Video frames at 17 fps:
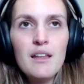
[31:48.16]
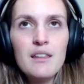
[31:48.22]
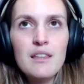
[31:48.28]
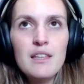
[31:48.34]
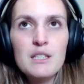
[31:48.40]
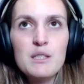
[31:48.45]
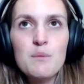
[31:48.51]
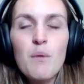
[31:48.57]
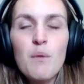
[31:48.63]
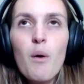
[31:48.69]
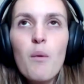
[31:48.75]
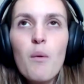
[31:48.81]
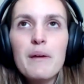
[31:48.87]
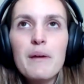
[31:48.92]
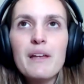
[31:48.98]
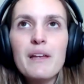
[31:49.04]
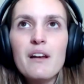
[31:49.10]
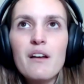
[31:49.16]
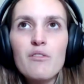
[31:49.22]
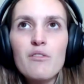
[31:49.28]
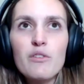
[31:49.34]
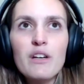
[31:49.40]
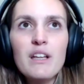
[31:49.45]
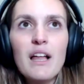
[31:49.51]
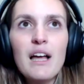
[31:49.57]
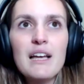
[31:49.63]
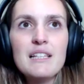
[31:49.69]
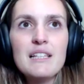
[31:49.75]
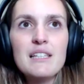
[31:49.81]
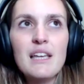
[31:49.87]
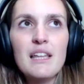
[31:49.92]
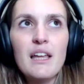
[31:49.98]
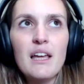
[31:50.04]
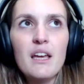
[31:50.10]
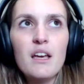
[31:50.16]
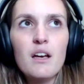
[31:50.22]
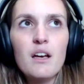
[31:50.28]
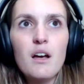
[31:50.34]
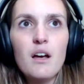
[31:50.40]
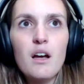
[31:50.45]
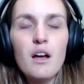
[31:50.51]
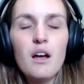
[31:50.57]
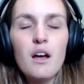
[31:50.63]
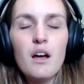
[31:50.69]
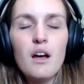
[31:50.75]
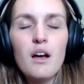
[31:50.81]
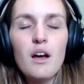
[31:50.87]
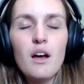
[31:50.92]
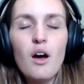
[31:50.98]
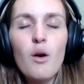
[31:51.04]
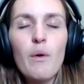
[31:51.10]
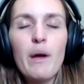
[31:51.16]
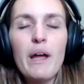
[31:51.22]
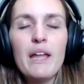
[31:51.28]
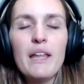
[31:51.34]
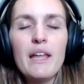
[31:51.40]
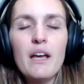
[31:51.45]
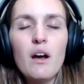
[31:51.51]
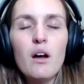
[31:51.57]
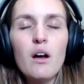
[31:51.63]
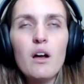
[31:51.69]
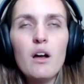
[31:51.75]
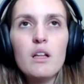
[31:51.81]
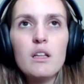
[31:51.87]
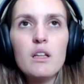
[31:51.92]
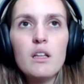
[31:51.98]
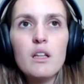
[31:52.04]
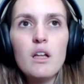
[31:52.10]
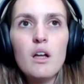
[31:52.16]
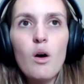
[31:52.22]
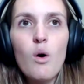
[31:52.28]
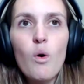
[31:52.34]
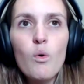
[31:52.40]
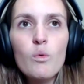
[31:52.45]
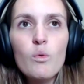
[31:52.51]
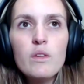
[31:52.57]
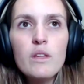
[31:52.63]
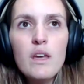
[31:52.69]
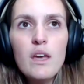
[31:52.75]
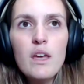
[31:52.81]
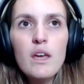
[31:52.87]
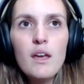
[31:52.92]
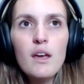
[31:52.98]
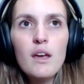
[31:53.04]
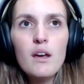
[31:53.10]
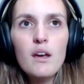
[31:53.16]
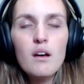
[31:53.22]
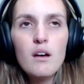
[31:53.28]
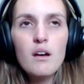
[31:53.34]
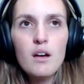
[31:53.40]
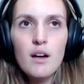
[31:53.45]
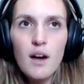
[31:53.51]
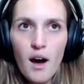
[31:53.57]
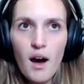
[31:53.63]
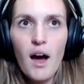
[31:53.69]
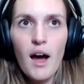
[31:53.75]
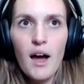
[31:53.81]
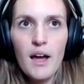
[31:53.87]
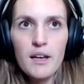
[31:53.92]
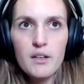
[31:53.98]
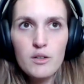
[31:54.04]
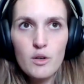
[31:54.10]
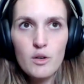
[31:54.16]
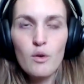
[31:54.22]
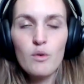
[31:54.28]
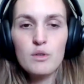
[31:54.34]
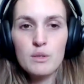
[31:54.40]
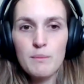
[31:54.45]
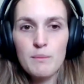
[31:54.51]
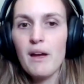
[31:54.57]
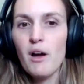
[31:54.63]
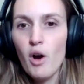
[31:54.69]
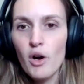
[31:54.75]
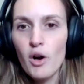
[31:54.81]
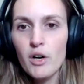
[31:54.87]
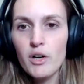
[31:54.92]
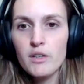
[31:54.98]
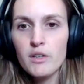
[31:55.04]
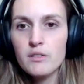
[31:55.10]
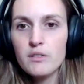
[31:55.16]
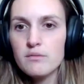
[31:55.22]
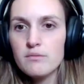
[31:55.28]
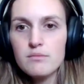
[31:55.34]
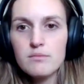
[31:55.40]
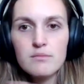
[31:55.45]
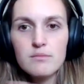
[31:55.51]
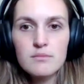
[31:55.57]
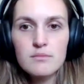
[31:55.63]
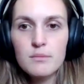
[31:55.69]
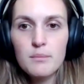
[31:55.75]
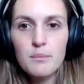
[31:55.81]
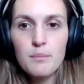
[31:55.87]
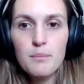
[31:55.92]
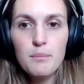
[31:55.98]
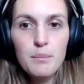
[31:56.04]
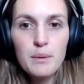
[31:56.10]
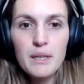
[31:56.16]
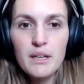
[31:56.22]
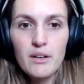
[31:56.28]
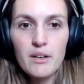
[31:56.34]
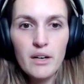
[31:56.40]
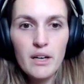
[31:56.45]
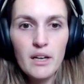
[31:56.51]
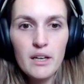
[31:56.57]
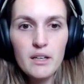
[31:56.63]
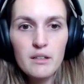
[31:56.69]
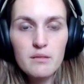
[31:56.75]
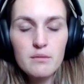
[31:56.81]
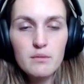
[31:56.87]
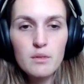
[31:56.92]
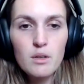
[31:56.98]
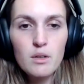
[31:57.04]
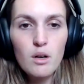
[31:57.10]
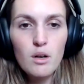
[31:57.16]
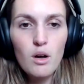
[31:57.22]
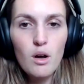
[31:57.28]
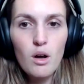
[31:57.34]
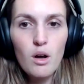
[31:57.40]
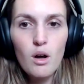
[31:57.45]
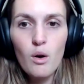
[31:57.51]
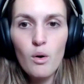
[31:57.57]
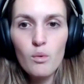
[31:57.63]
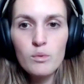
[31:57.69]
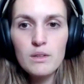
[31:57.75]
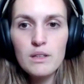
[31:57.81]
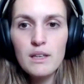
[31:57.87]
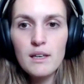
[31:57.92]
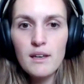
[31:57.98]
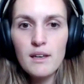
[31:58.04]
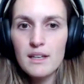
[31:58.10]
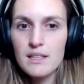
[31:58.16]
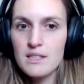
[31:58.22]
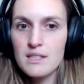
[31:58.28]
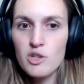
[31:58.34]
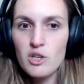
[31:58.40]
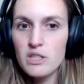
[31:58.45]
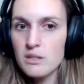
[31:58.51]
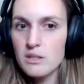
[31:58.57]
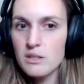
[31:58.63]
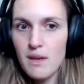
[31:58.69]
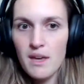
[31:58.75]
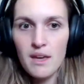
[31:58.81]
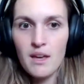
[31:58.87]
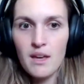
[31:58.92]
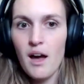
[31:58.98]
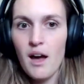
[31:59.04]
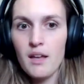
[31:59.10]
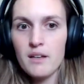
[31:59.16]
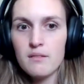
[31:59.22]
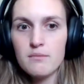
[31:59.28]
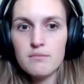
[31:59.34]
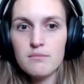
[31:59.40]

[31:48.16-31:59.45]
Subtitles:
this moment of realizing, like, oh wait, like only God knows my heart. Period. Only it's just me and God.